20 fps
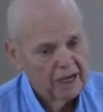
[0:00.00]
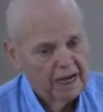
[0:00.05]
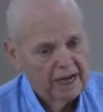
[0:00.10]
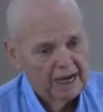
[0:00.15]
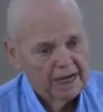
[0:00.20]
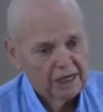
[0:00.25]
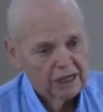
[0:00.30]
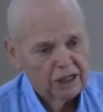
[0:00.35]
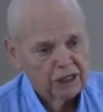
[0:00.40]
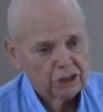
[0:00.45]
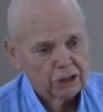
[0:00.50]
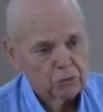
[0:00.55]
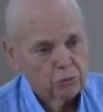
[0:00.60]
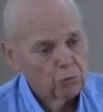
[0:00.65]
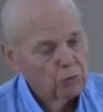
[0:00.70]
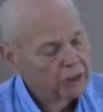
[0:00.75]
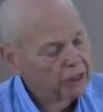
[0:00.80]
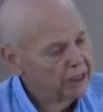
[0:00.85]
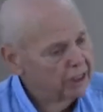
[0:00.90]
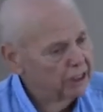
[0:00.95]
and listen,
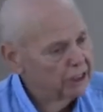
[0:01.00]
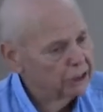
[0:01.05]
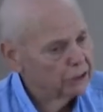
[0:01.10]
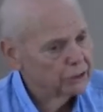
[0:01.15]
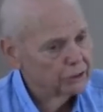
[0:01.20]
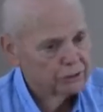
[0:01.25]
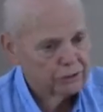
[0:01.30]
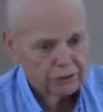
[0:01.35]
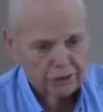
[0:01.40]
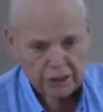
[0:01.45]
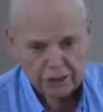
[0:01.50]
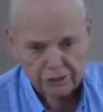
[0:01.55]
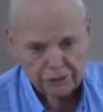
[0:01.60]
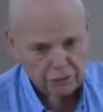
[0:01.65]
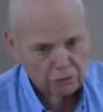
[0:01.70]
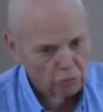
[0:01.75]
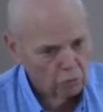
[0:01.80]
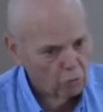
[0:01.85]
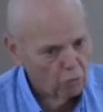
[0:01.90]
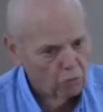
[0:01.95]
we should thank the
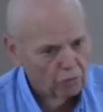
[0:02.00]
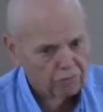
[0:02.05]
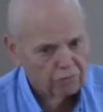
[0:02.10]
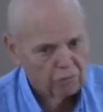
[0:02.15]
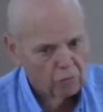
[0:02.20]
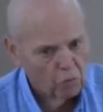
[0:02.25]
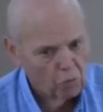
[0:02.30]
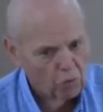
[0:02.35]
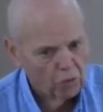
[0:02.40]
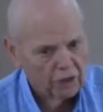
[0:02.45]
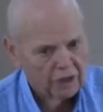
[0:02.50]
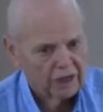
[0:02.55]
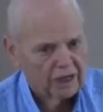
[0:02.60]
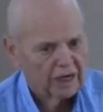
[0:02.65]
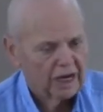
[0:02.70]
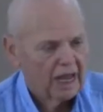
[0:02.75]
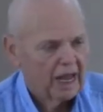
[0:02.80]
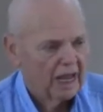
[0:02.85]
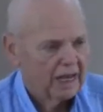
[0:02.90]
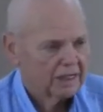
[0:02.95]
Lord for it
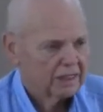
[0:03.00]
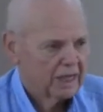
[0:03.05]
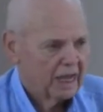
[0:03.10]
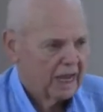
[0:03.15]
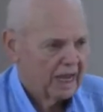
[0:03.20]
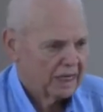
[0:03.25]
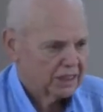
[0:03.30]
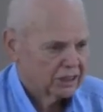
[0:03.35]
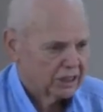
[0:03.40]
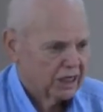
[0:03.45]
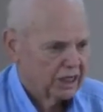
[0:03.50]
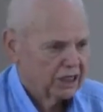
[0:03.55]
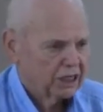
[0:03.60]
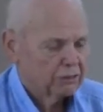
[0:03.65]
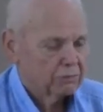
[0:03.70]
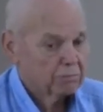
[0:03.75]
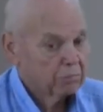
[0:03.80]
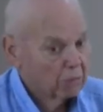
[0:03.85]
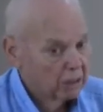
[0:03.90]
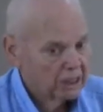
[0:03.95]
and, and ask for
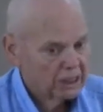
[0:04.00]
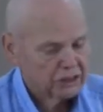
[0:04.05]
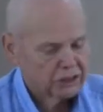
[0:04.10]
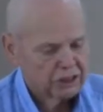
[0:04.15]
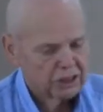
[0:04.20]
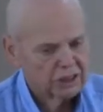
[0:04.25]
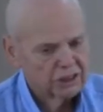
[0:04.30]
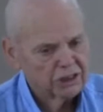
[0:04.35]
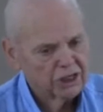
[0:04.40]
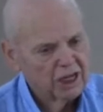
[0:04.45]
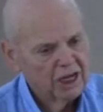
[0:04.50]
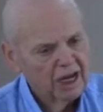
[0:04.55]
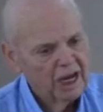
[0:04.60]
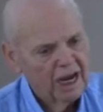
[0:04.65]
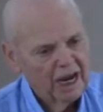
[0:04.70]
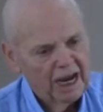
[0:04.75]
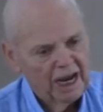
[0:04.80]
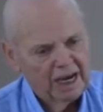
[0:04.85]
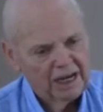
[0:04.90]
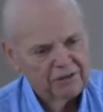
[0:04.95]
His blessings
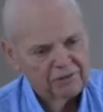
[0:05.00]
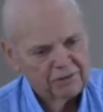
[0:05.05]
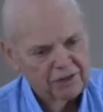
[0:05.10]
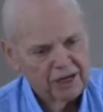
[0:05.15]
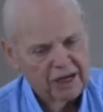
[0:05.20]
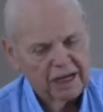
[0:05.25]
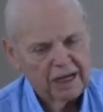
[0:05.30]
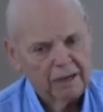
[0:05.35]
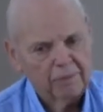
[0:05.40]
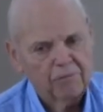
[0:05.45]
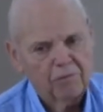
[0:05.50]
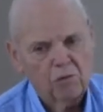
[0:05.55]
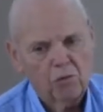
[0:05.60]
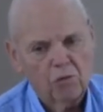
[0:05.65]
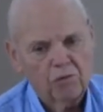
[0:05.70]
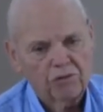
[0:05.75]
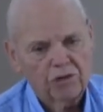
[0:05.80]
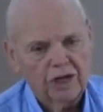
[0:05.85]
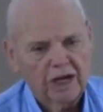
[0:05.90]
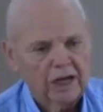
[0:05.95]
and thank Him
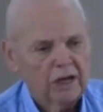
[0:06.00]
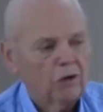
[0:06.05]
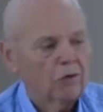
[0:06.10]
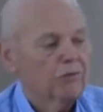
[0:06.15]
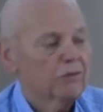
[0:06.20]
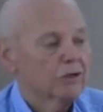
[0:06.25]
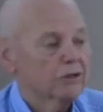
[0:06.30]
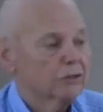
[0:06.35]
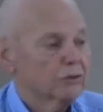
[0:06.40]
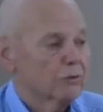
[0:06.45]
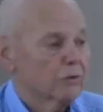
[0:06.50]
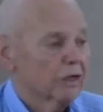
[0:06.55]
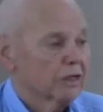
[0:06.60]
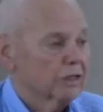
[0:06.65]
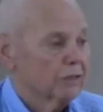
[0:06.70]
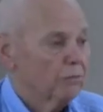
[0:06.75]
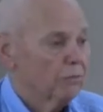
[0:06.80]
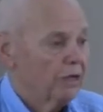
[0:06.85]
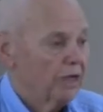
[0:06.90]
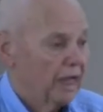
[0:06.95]
for the health and strength
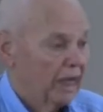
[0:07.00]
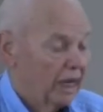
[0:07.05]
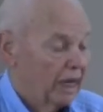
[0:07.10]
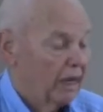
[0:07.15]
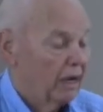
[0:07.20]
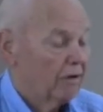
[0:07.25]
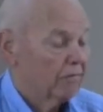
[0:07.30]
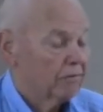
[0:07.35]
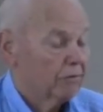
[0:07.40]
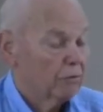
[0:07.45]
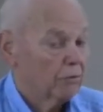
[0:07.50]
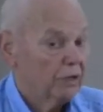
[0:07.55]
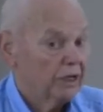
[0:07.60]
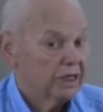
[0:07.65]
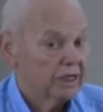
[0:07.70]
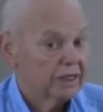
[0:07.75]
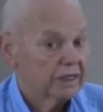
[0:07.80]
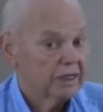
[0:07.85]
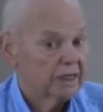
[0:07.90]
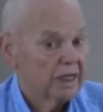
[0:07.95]
that we have that we
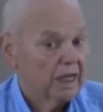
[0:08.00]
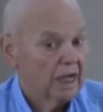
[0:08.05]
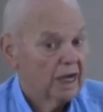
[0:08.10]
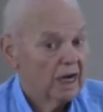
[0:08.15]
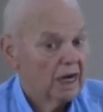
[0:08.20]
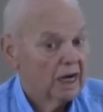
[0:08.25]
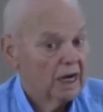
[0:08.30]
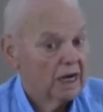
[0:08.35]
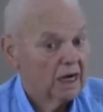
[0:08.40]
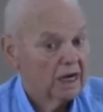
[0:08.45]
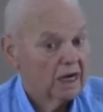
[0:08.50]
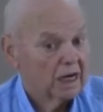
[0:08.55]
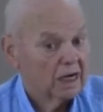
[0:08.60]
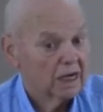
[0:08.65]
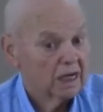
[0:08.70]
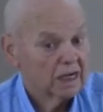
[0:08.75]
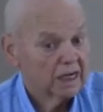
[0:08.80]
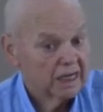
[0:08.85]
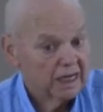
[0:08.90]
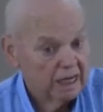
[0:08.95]
can
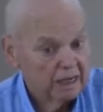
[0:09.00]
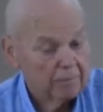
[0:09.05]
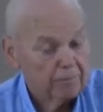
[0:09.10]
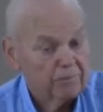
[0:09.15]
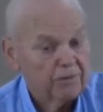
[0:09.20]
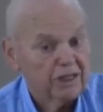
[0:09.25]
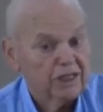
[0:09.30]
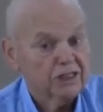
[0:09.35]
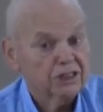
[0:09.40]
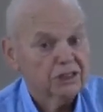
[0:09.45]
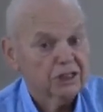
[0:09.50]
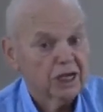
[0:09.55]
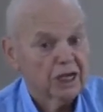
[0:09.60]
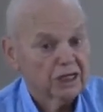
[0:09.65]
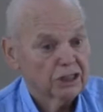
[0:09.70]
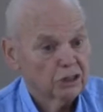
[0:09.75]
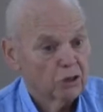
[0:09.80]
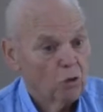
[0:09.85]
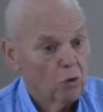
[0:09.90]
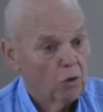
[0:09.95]
uh, keep these
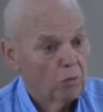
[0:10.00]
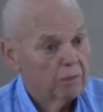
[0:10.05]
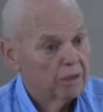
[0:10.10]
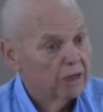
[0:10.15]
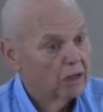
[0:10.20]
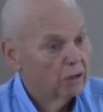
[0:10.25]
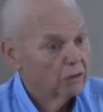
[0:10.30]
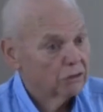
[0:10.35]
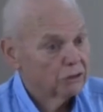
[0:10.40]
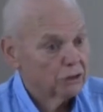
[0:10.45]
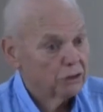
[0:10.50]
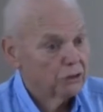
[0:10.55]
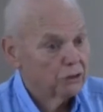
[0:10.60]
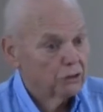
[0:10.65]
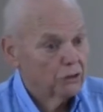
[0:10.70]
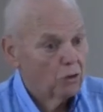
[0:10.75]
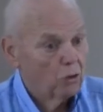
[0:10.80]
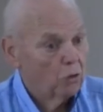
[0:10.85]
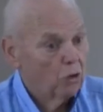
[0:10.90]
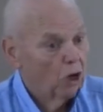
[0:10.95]
things going because, you
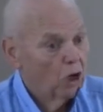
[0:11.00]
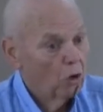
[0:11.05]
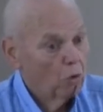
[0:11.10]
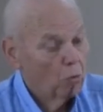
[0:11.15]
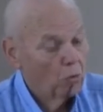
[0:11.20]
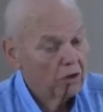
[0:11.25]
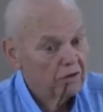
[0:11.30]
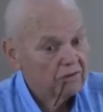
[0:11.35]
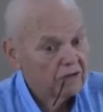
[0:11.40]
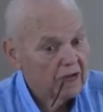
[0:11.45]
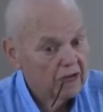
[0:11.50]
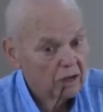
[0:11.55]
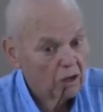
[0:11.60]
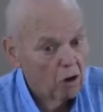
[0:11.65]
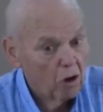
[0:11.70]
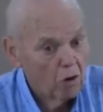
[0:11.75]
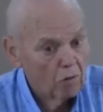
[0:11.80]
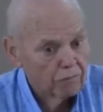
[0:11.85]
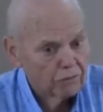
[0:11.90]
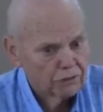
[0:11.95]
know, we've got
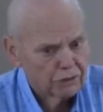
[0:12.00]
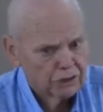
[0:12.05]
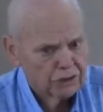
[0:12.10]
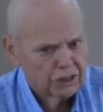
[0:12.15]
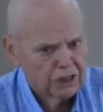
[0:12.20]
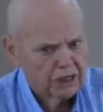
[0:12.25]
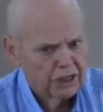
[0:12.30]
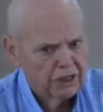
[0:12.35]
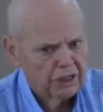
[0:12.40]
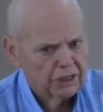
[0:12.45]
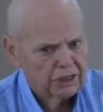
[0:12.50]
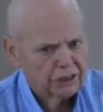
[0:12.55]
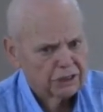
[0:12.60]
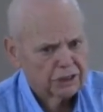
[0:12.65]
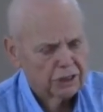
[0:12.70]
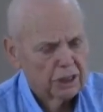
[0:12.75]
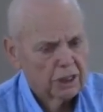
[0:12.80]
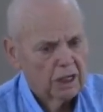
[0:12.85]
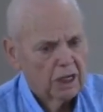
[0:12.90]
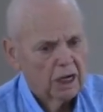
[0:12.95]
offices in
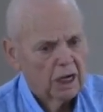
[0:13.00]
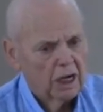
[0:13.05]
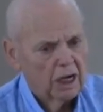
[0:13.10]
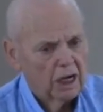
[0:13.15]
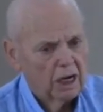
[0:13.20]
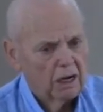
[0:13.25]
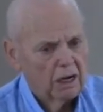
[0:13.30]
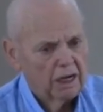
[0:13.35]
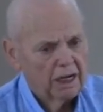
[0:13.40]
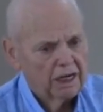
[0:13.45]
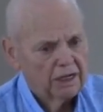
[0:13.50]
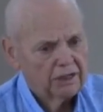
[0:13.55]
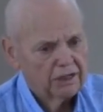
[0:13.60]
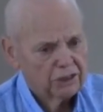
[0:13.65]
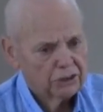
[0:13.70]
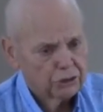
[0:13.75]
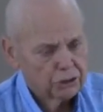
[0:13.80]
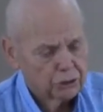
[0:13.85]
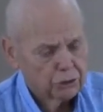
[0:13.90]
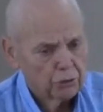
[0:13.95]
this uh, in
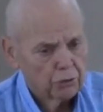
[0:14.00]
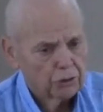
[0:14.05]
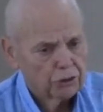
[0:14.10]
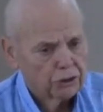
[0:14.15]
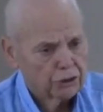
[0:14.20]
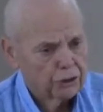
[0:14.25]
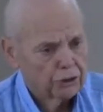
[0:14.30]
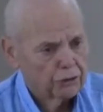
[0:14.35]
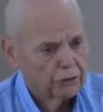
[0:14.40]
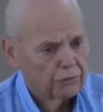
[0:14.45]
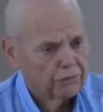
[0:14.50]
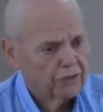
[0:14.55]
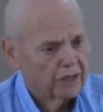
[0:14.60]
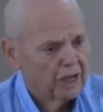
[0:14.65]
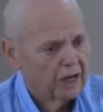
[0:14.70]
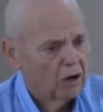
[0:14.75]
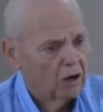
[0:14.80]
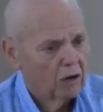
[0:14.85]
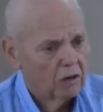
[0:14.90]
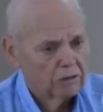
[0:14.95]
this church here
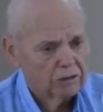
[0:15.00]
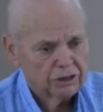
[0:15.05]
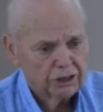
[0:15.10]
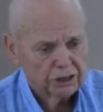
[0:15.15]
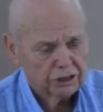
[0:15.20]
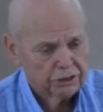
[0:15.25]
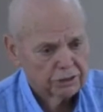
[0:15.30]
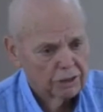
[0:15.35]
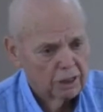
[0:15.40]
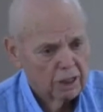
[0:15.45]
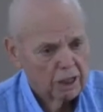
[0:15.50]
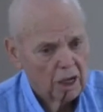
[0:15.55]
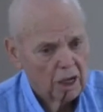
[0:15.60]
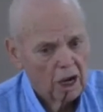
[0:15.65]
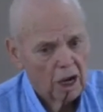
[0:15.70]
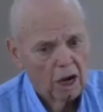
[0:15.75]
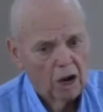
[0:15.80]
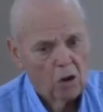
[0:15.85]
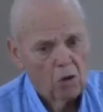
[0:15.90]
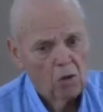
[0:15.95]
that are just
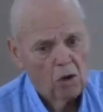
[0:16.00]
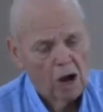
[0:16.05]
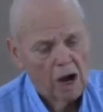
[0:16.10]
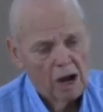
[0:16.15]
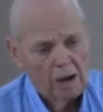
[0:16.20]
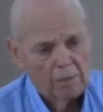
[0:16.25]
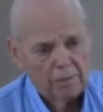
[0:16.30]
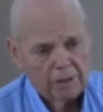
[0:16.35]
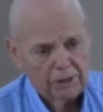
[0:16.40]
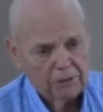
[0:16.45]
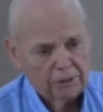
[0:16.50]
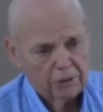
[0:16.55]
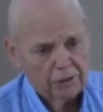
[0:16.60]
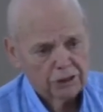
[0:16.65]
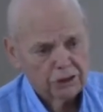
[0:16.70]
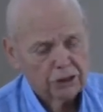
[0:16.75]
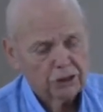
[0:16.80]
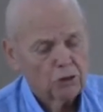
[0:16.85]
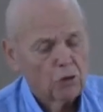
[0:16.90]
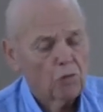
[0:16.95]
oh, I mean, they're
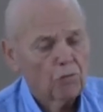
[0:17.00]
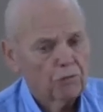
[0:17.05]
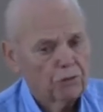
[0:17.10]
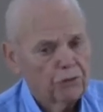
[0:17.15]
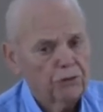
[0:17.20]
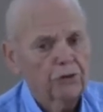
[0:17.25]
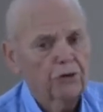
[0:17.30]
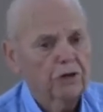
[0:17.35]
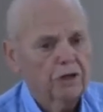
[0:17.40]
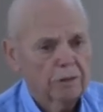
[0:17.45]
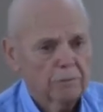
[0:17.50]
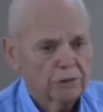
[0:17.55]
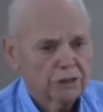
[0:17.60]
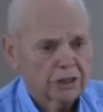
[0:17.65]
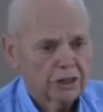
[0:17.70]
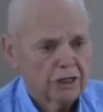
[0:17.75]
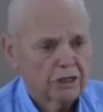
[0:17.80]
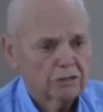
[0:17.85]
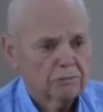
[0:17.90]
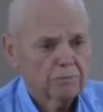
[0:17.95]
just overdoing
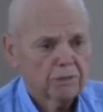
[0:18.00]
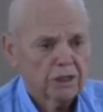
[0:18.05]
themselves.